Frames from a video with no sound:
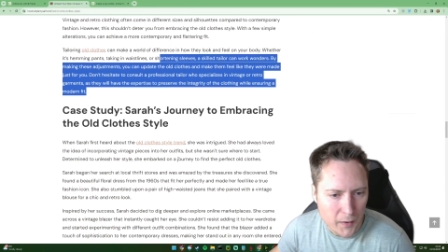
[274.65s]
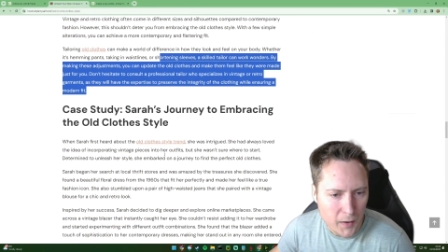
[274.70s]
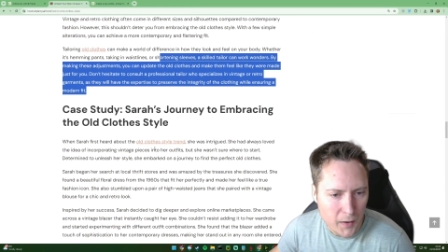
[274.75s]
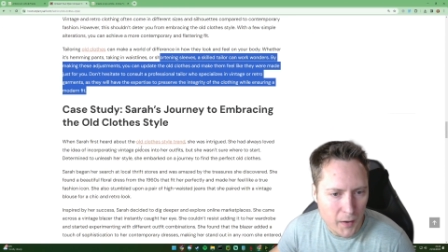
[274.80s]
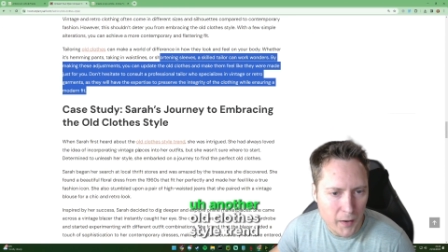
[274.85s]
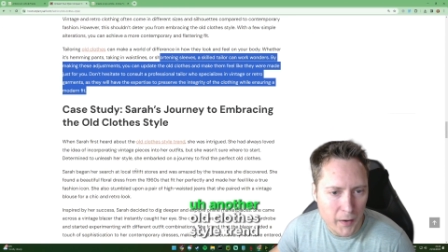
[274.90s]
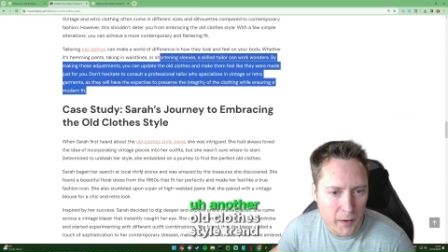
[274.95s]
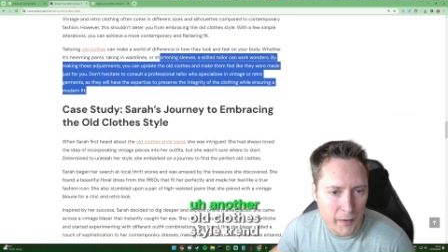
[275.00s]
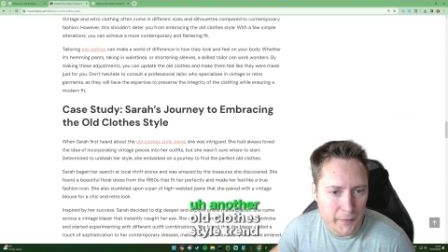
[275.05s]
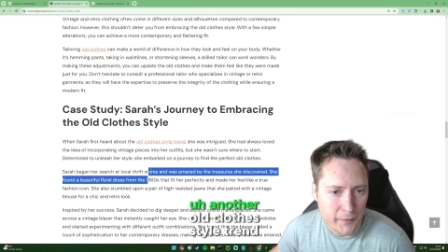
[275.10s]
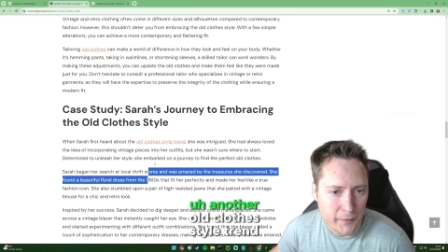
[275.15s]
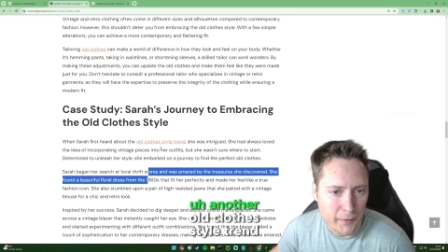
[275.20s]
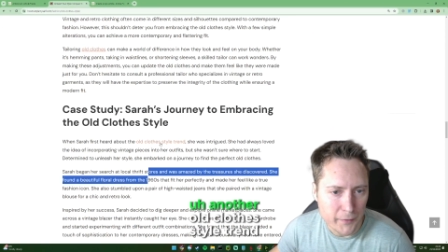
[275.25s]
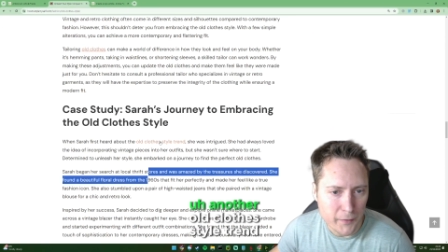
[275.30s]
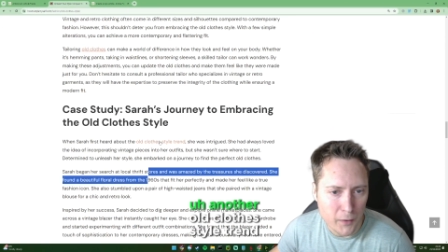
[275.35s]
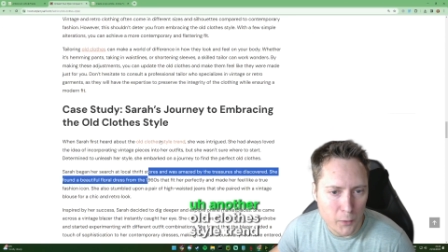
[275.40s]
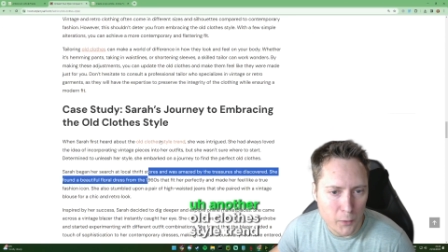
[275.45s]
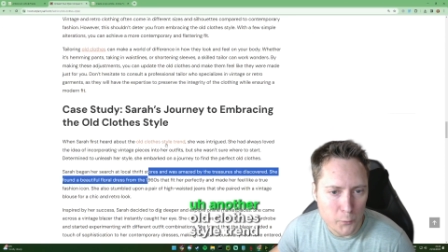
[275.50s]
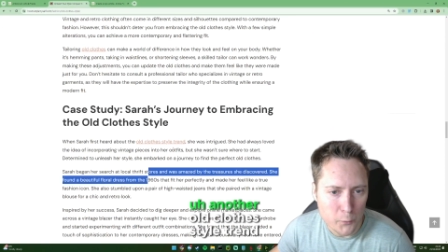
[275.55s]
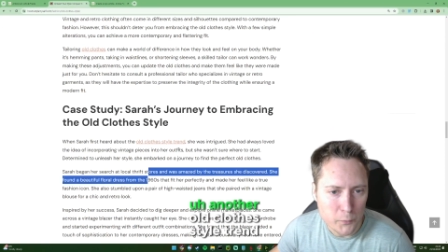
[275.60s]

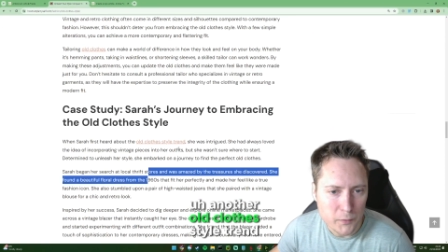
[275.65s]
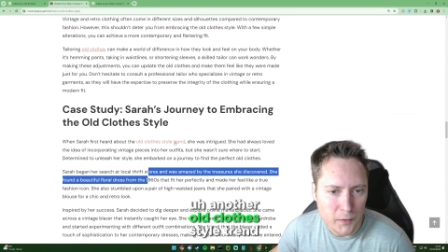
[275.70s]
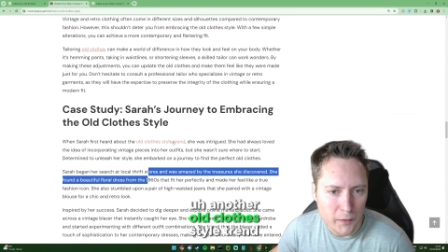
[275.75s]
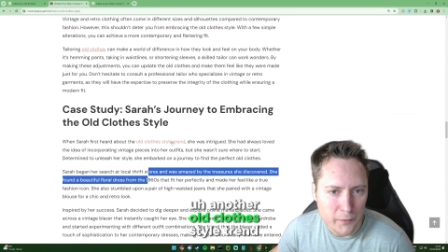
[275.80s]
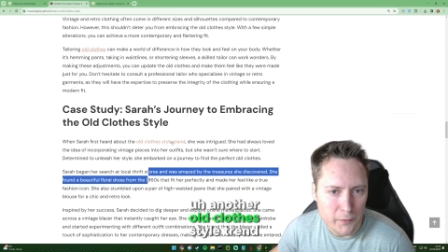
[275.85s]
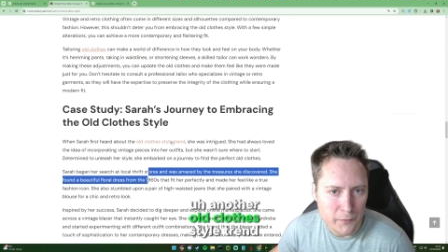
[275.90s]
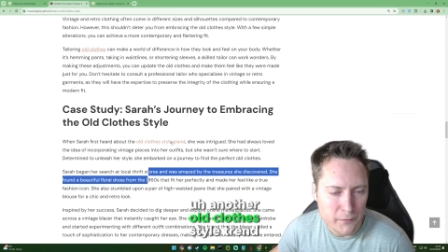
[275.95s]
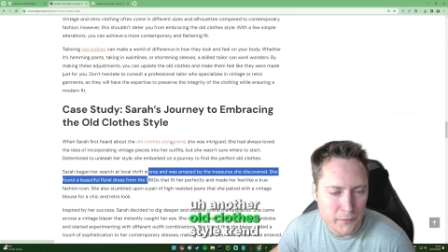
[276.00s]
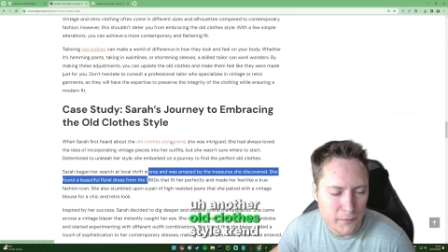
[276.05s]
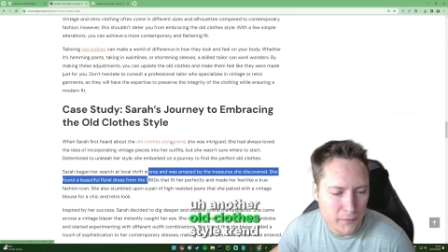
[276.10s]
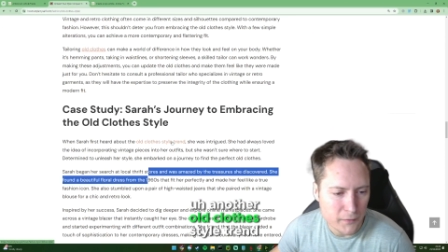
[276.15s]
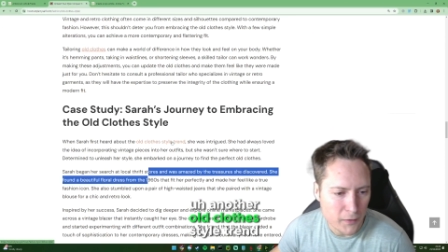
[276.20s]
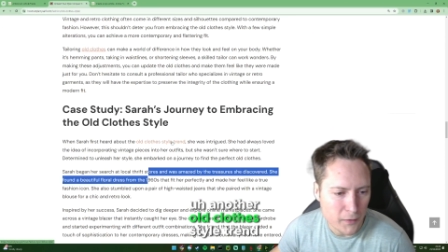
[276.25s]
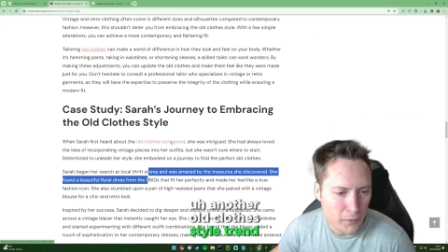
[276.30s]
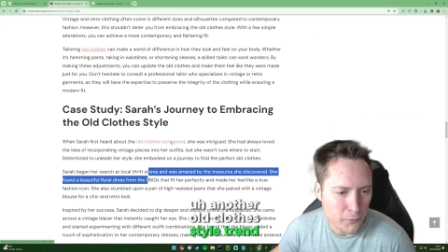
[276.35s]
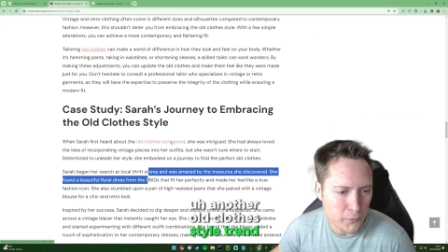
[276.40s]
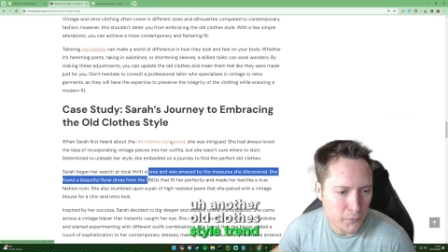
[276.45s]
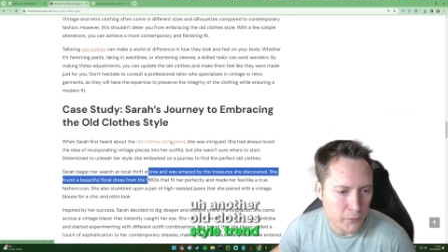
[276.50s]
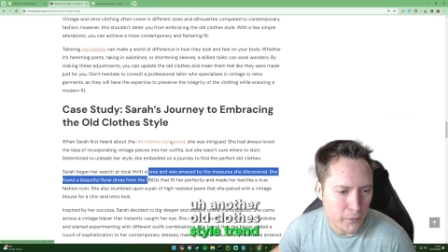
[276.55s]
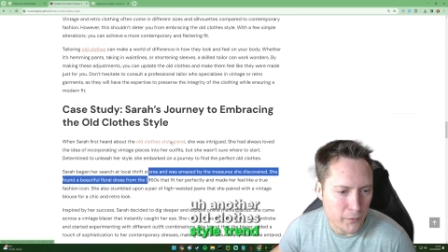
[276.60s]
Another old clothes
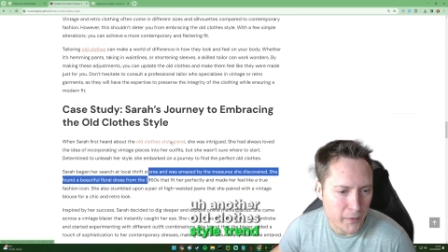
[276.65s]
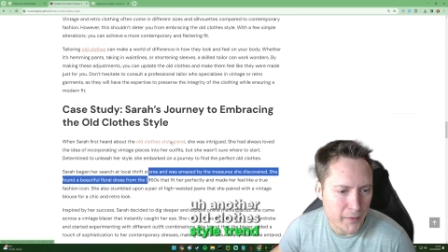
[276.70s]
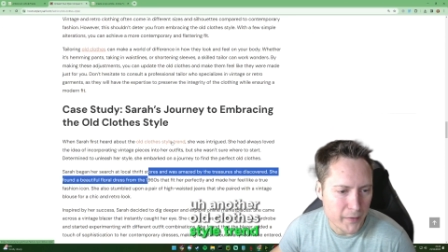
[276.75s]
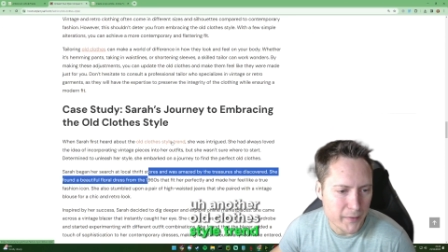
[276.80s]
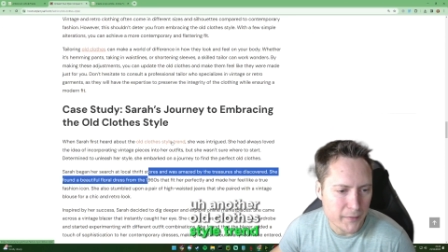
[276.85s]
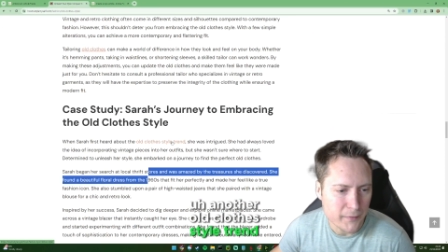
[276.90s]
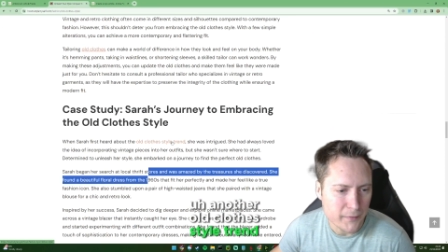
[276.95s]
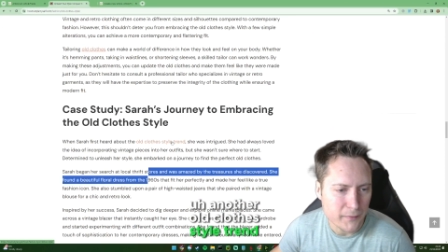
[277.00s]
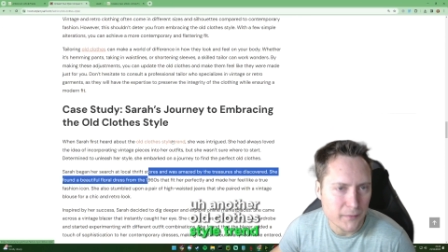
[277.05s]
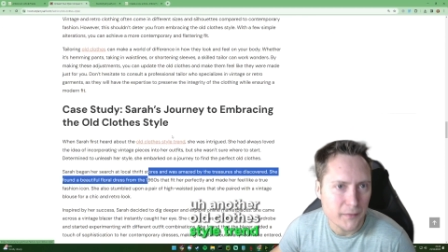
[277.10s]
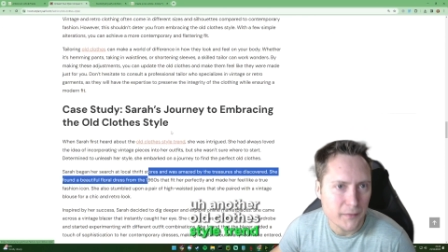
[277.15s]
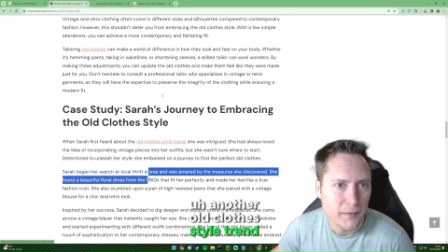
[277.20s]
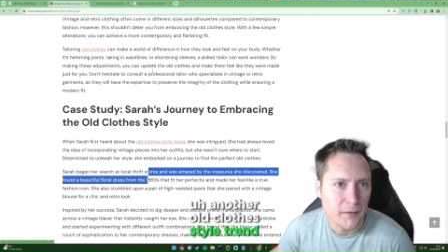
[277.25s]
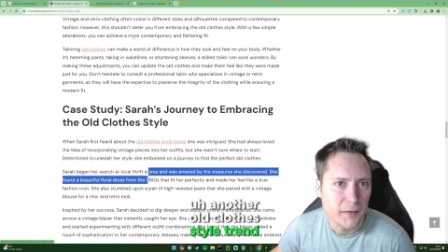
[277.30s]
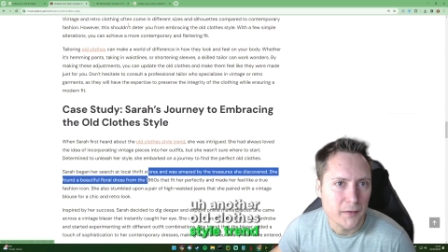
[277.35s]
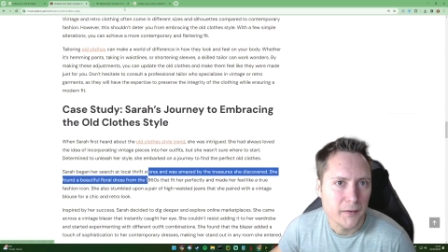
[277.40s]
style trend.